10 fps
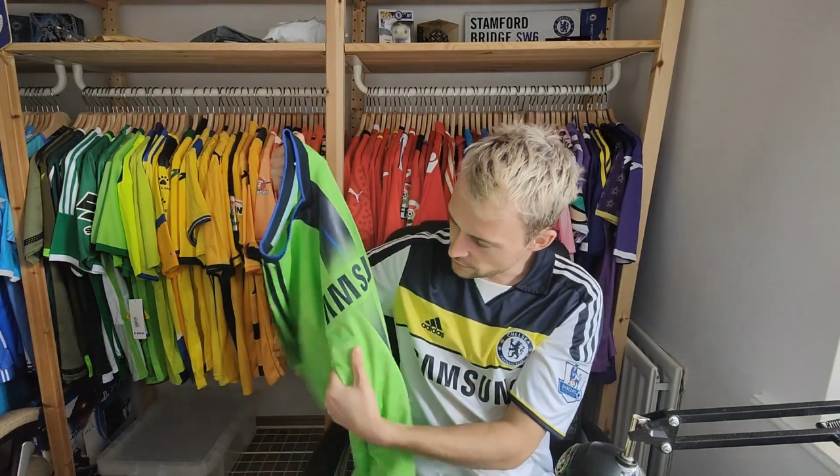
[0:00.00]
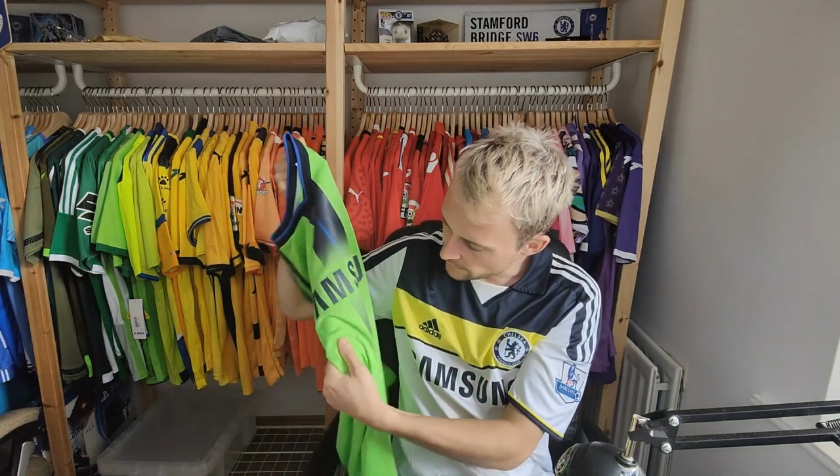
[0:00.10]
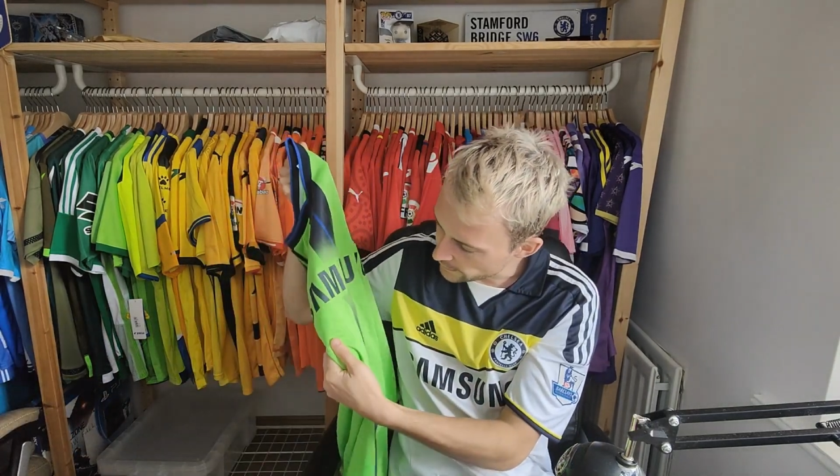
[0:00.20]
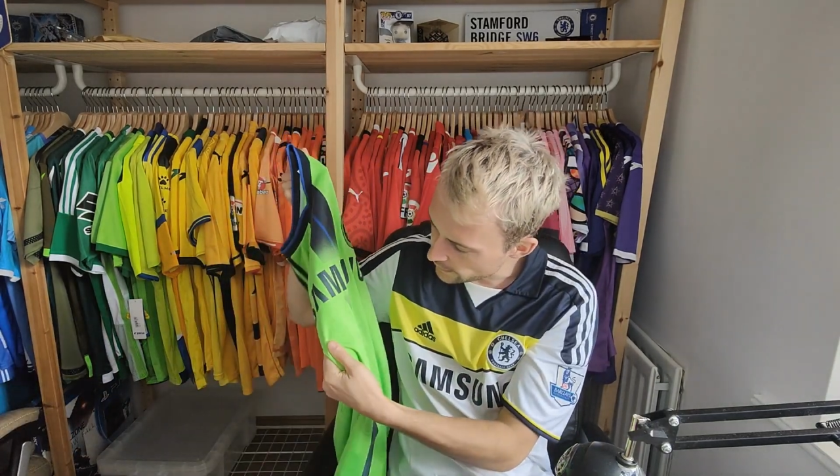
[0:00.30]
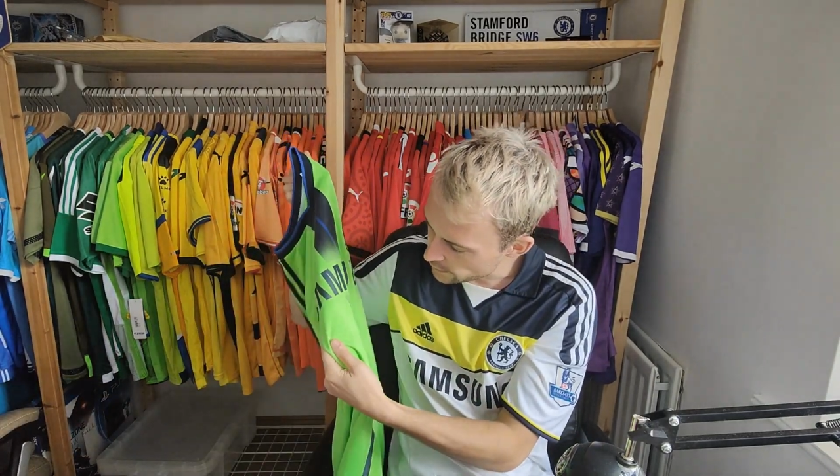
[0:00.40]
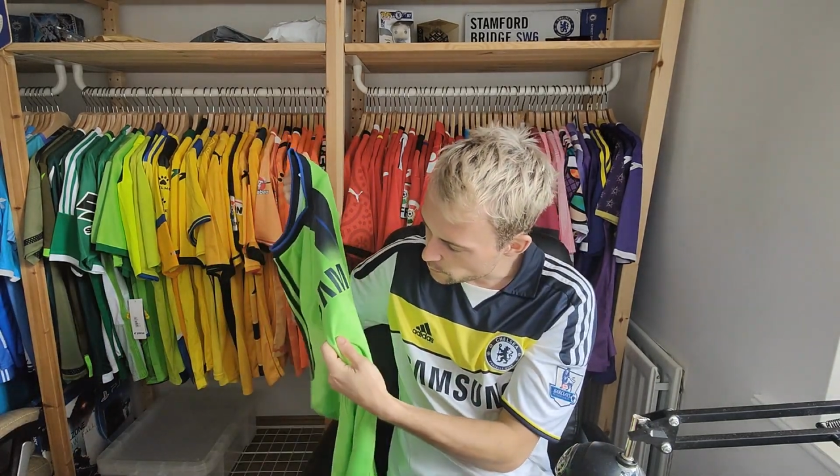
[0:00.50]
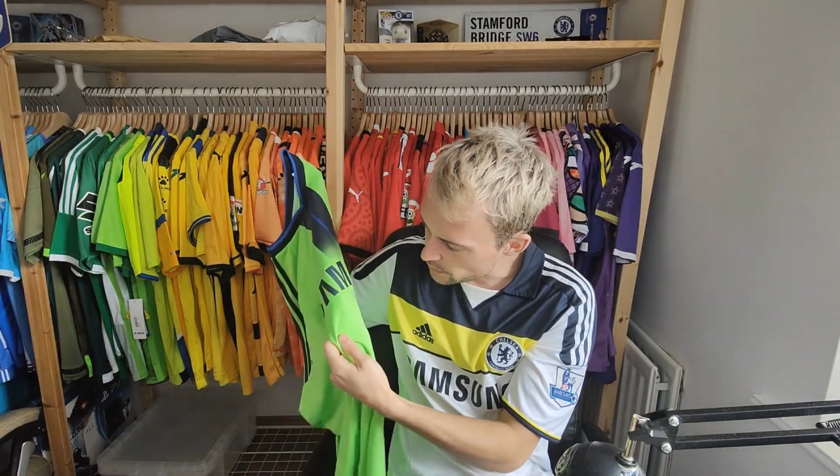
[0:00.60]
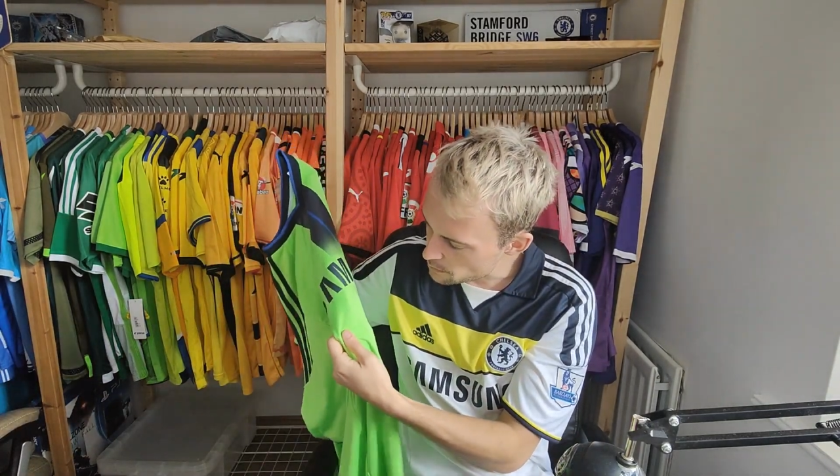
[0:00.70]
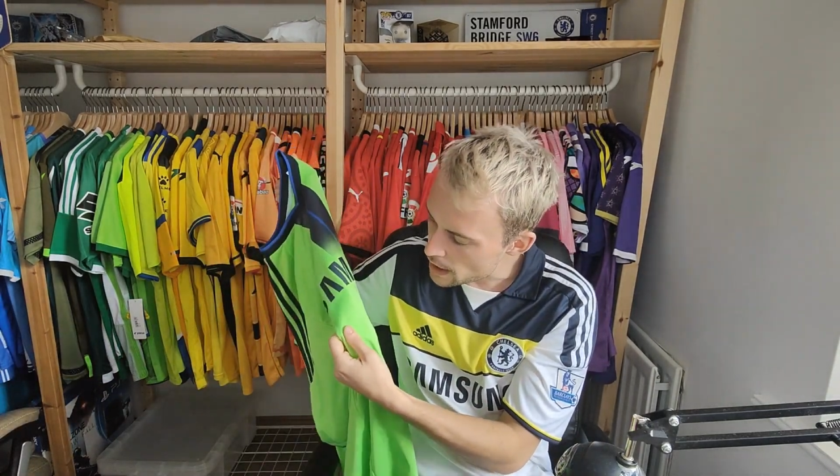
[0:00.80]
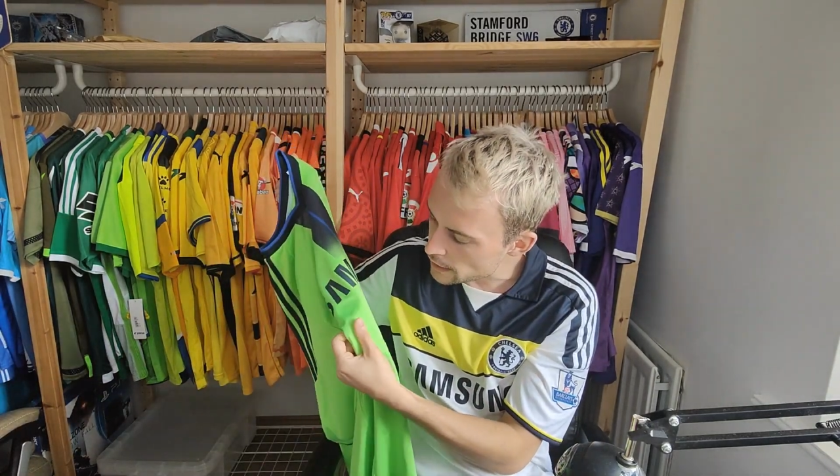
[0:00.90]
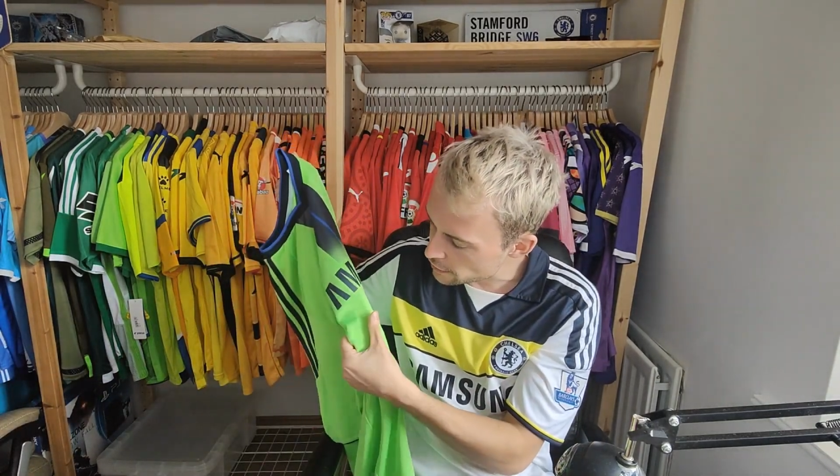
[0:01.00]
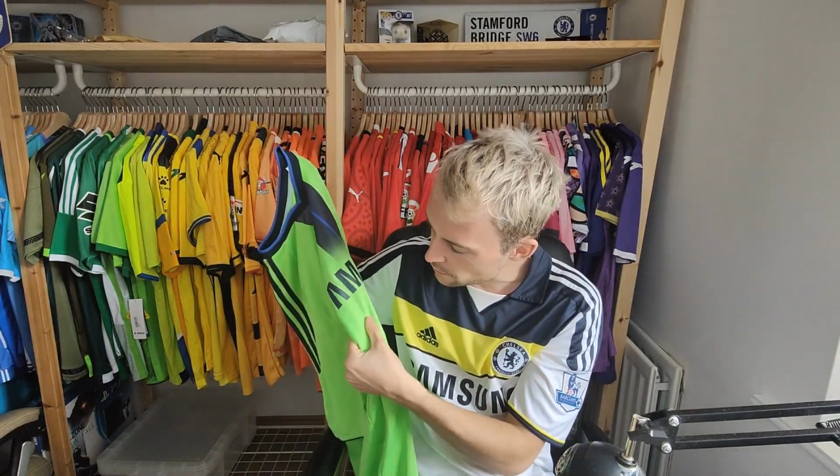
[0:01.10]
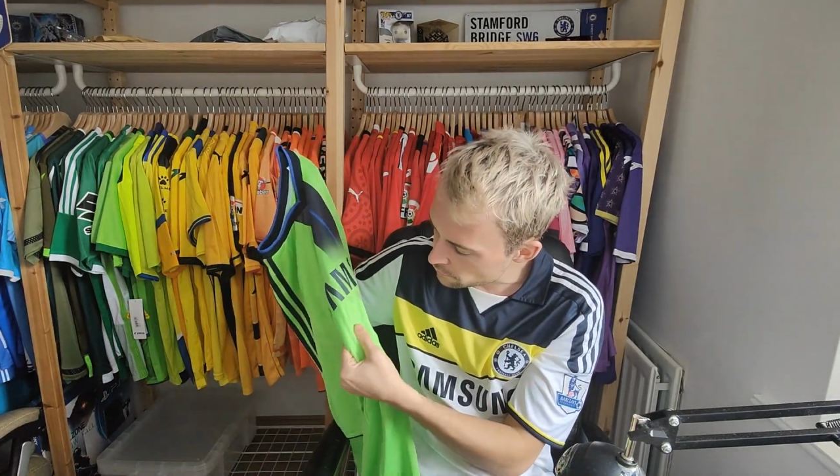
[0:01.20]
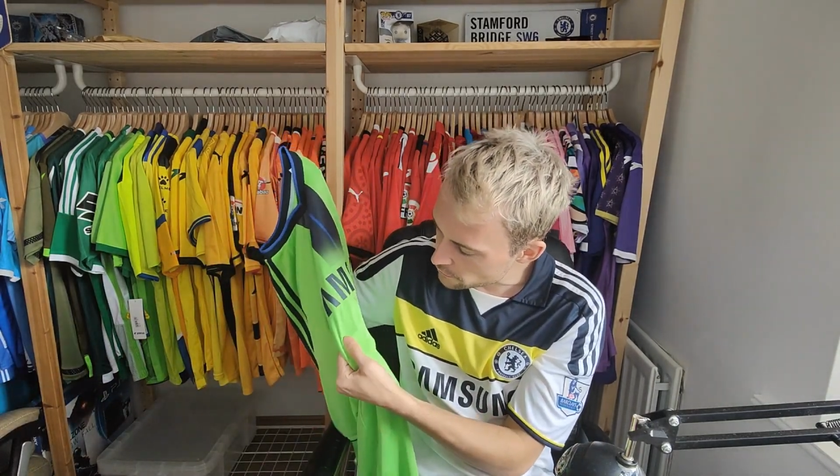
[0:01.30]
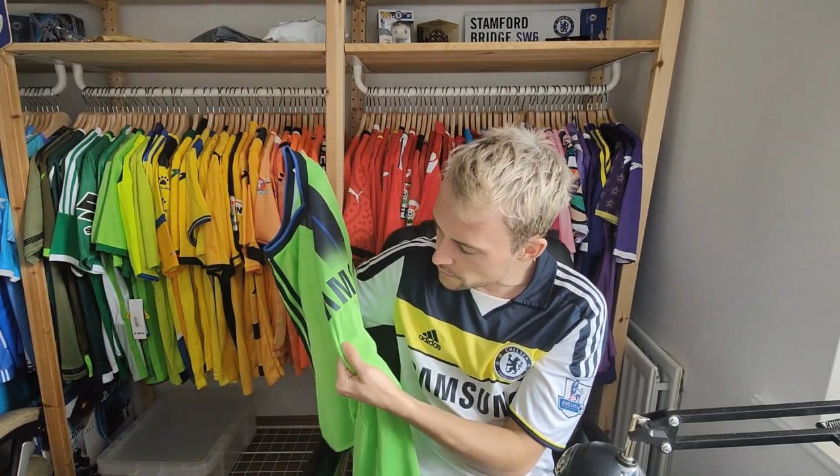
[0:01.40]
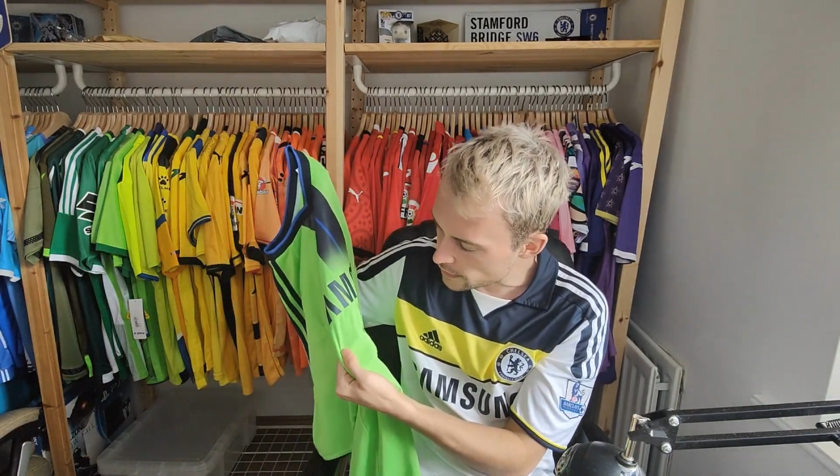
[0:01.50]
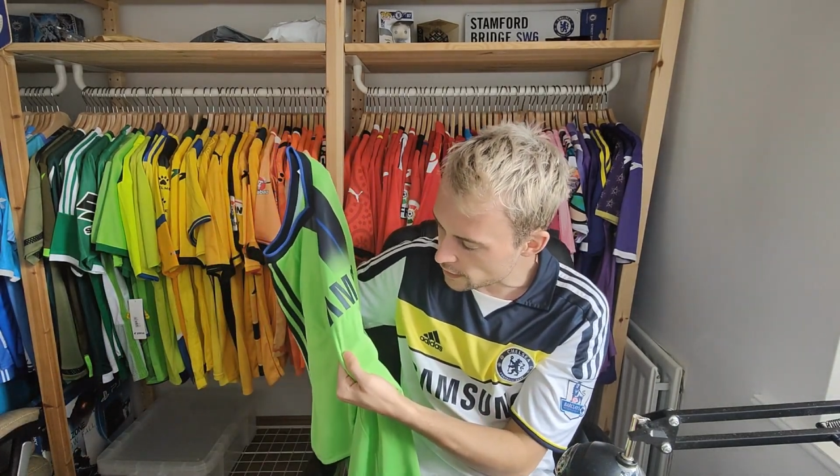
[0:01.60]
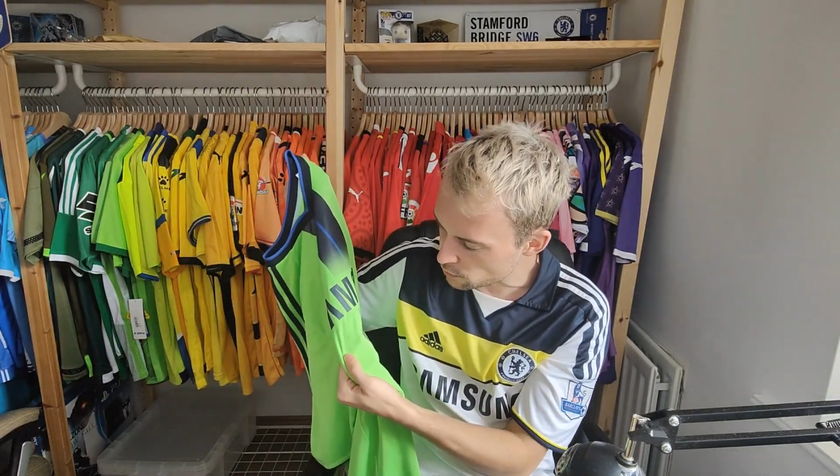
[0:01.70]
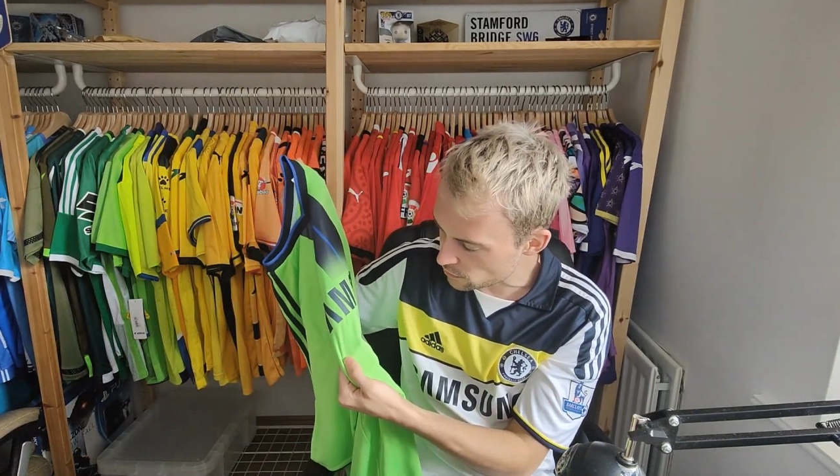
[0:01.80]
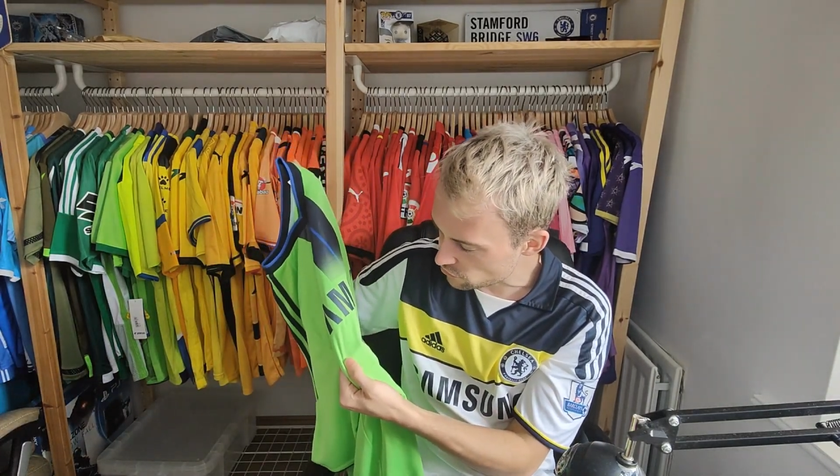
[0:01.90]
little bit of marking on the front
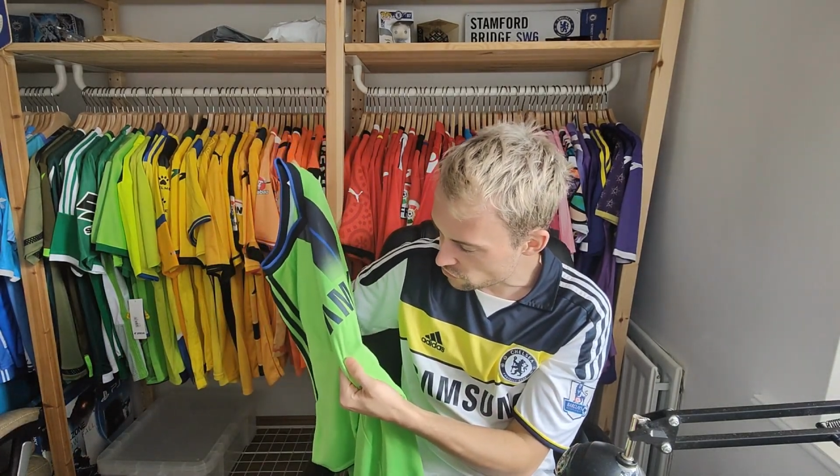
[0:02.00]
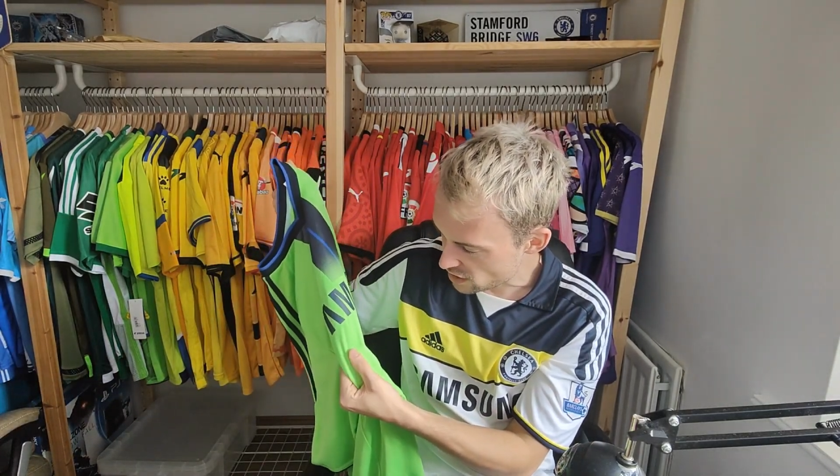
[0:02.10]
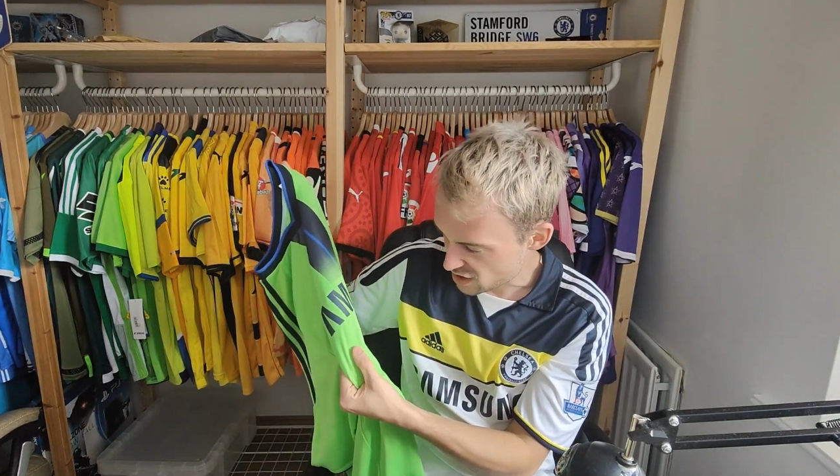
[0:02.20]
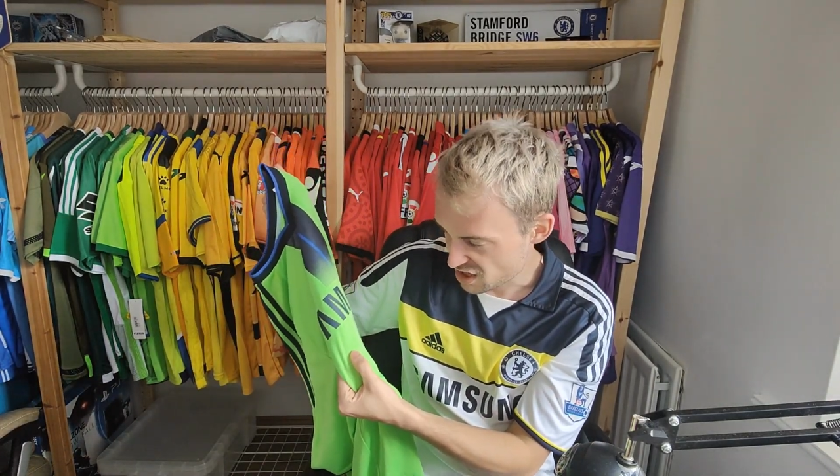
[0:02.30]
there, which,